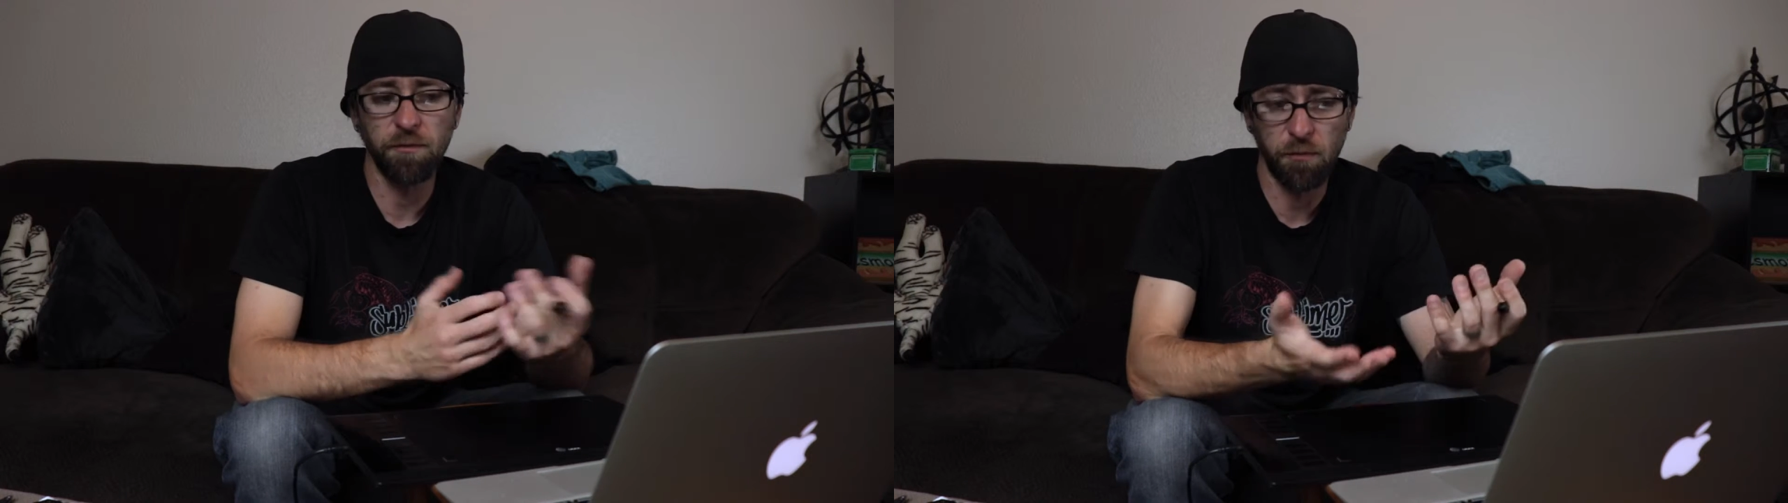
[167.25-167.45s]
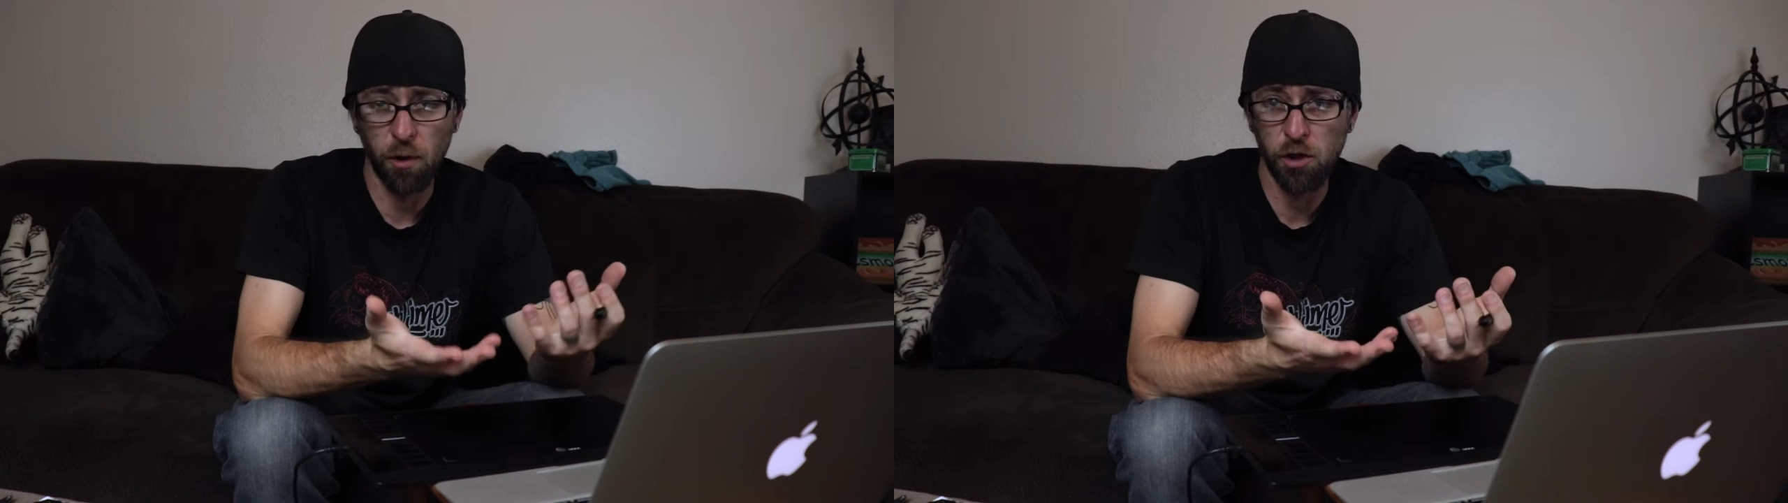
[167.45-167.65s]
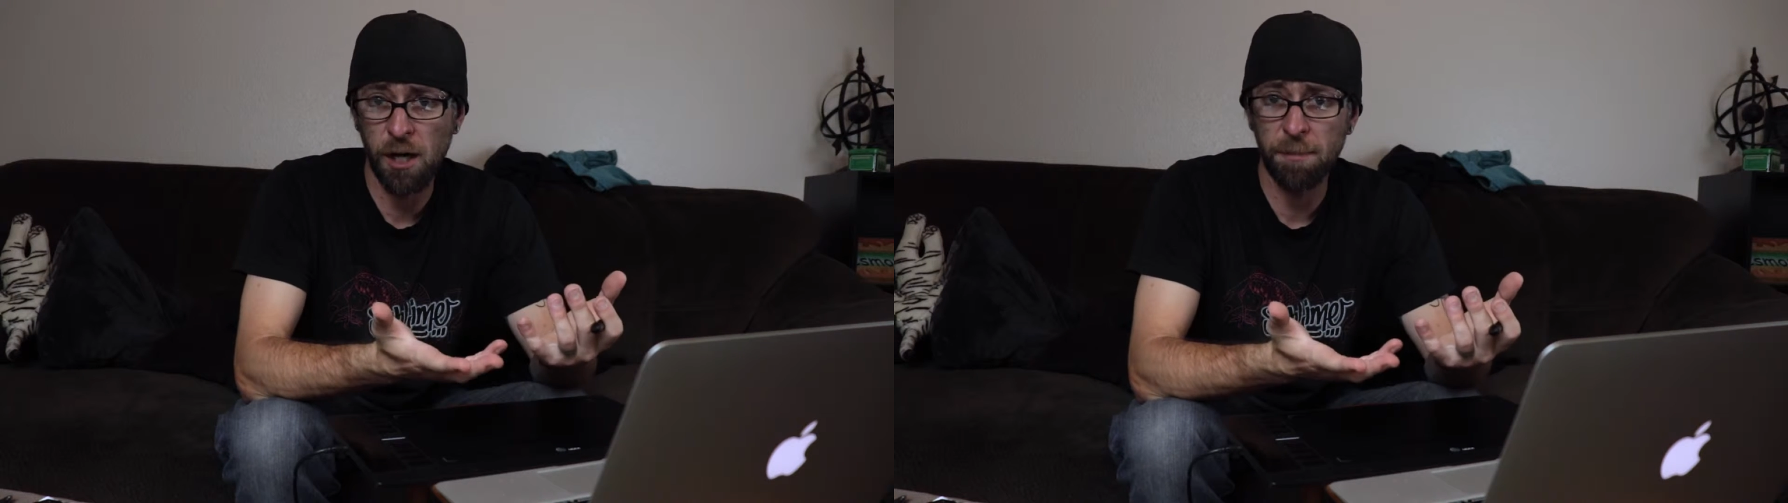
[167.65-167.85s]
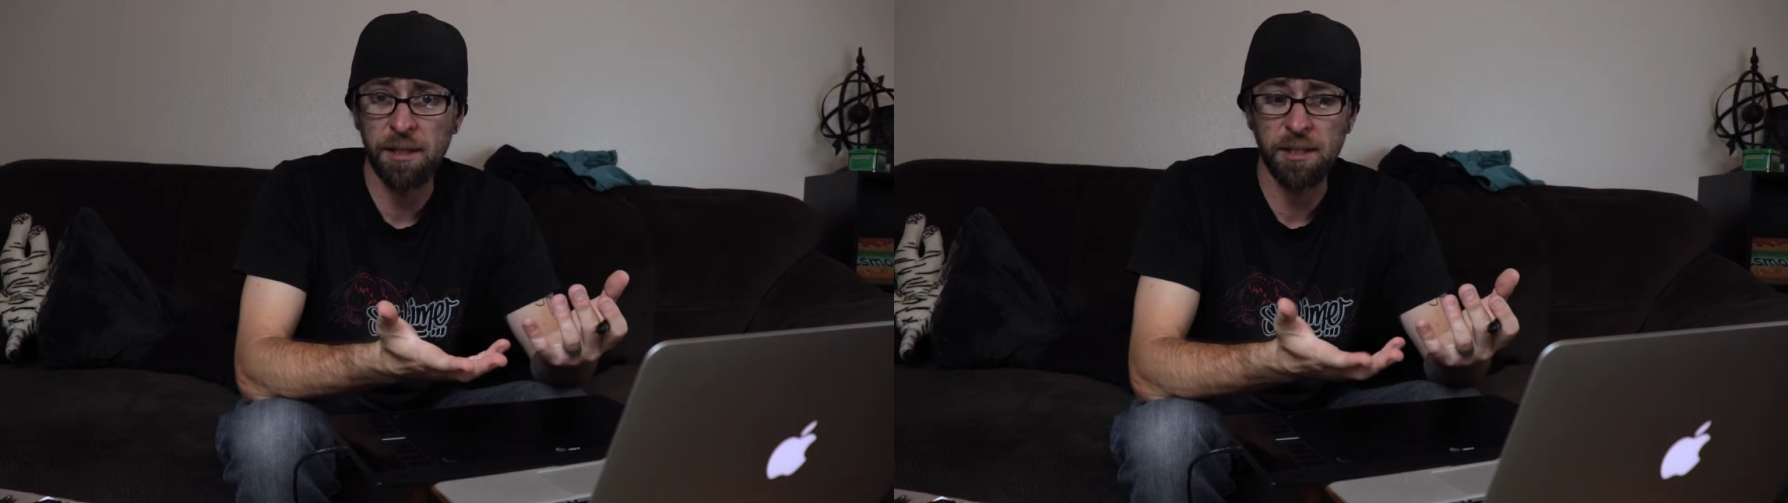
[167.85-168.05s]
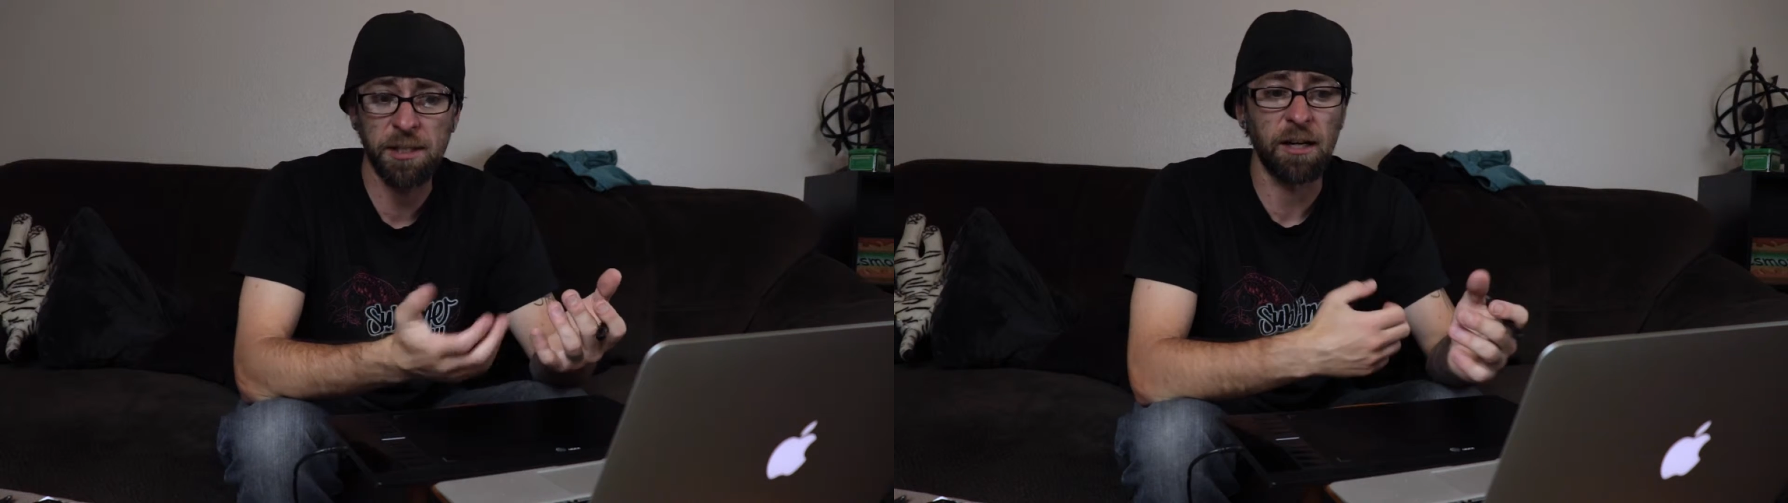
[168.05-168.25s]
Photoshop
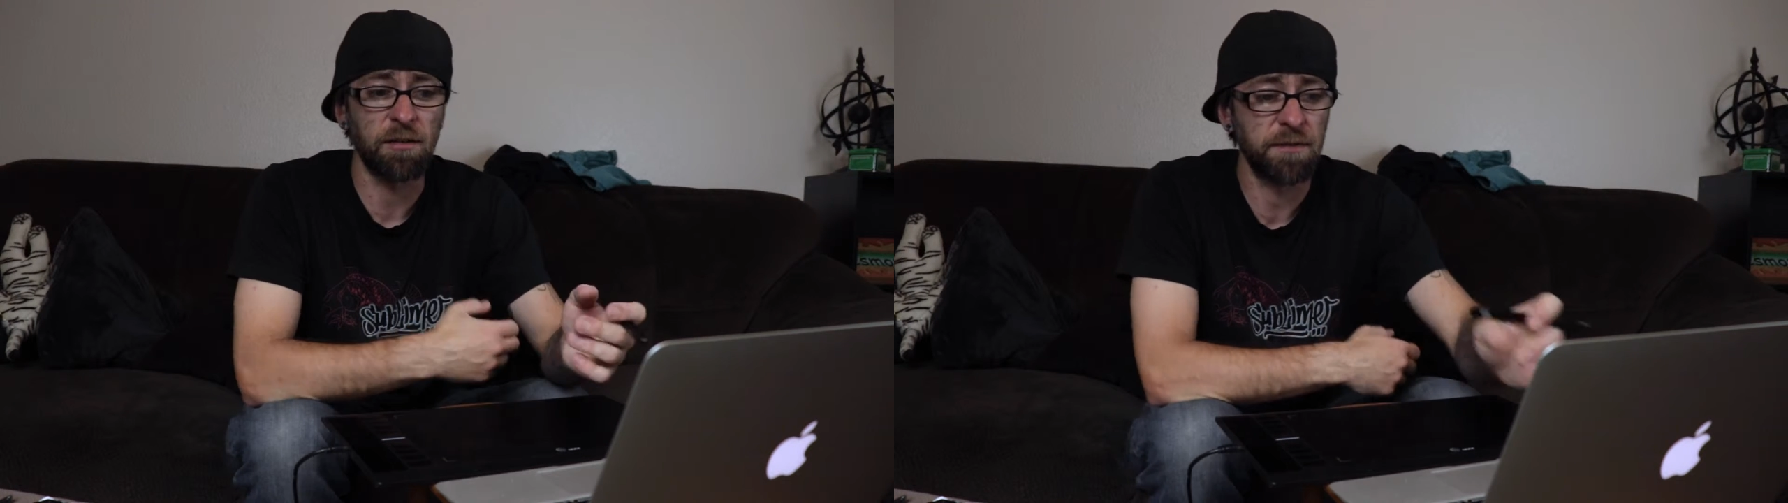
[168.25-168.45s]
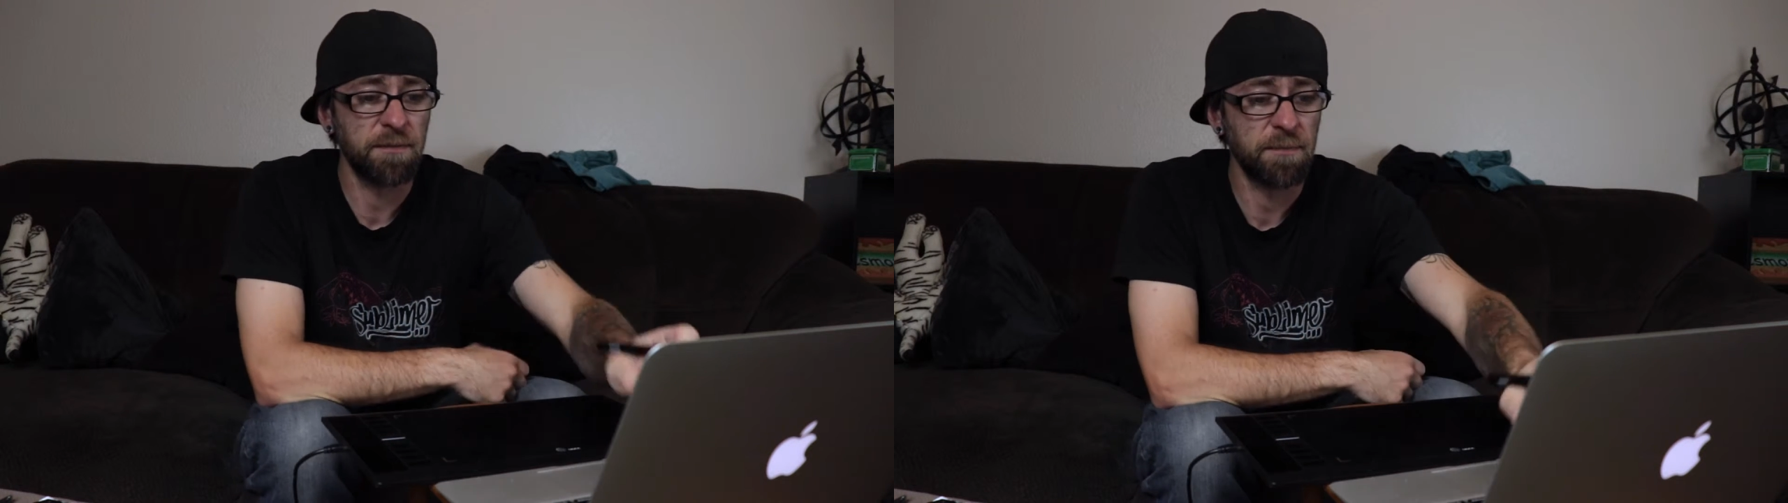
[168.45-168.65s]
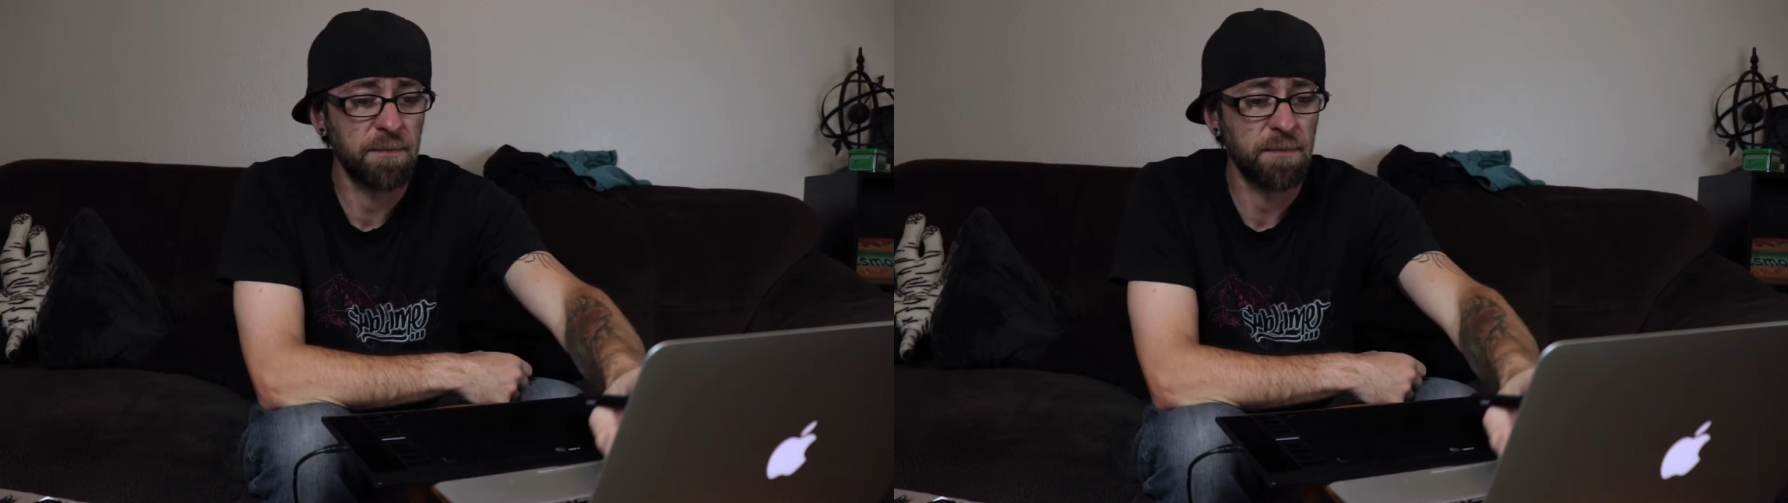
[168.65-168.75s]
itself.